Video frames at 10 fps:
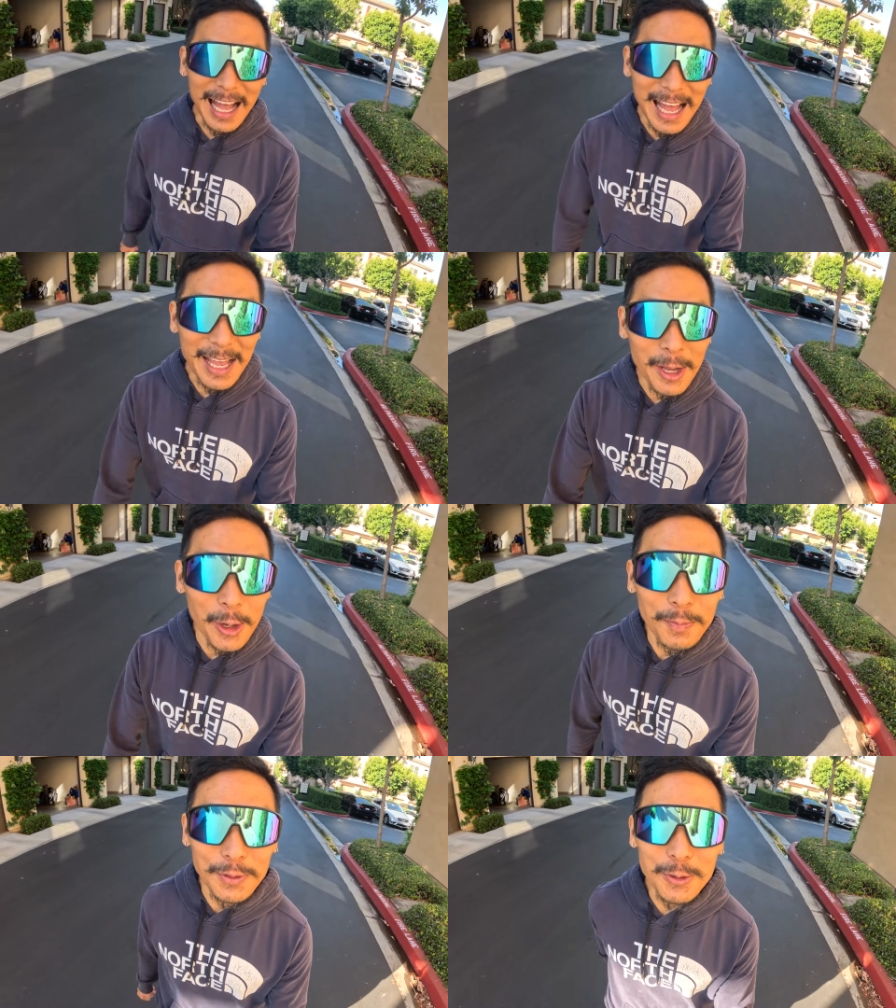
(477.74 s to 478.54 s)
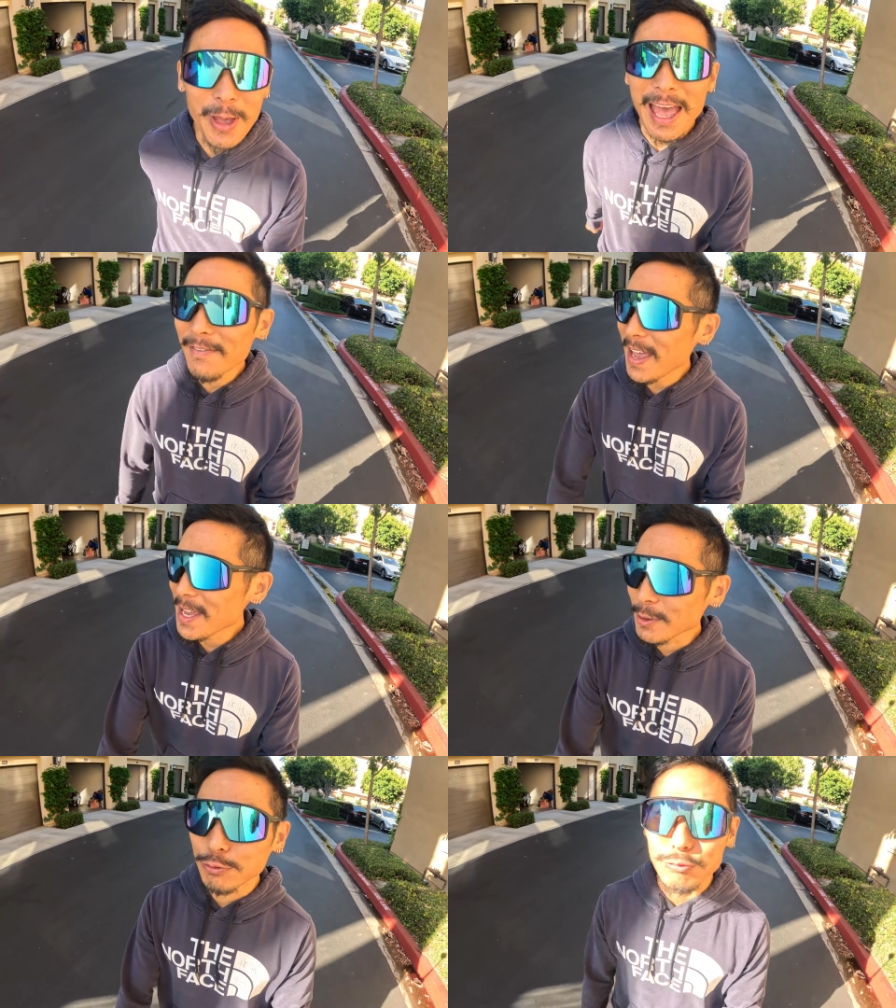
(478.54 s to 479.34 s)
I hope you have
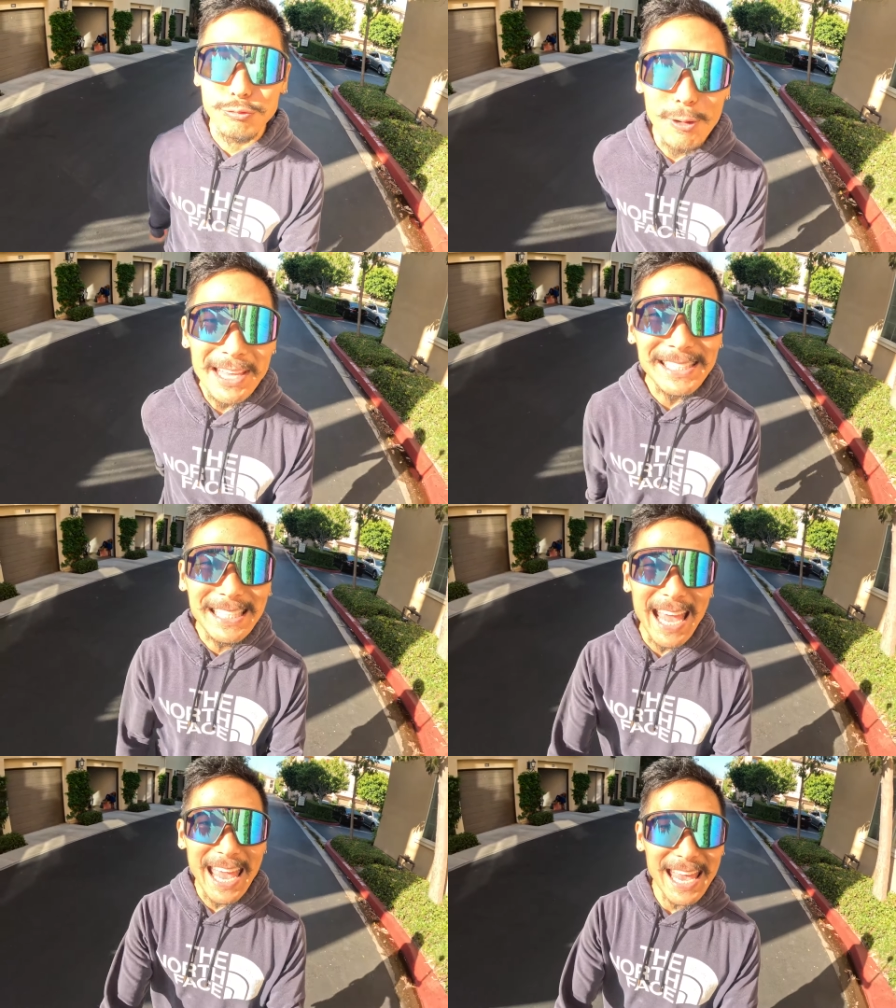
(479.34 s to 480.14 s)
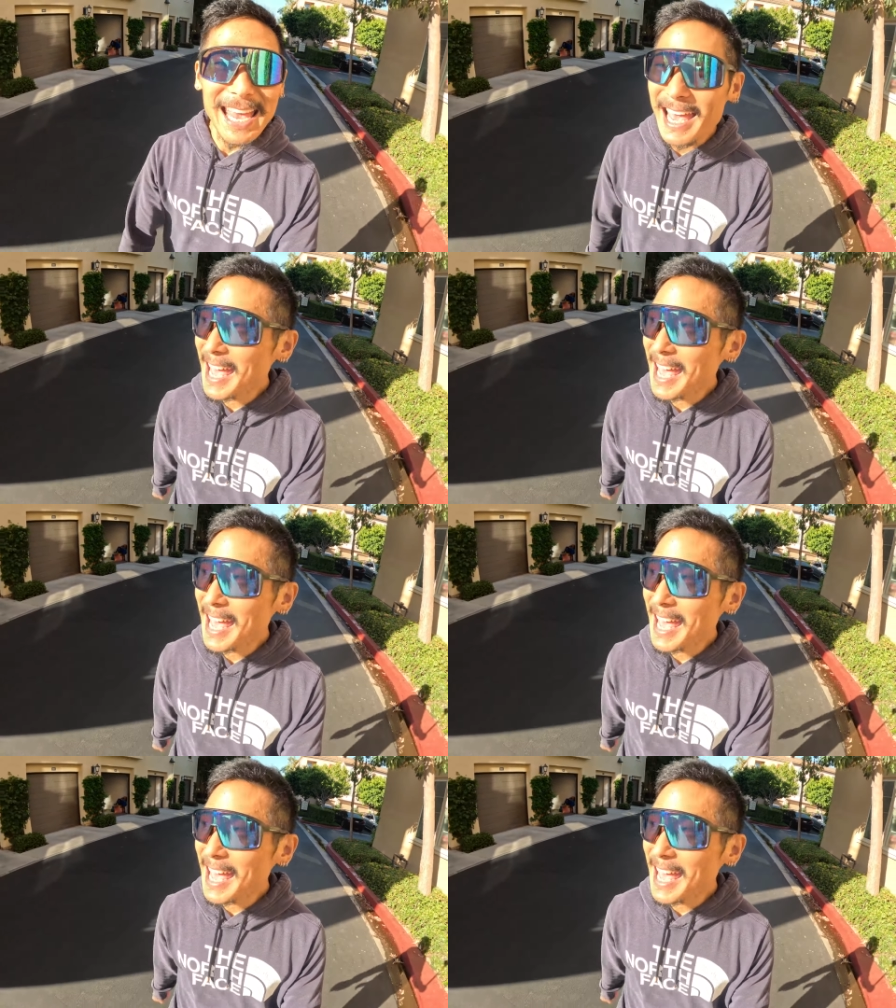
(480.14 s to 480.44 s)
a great day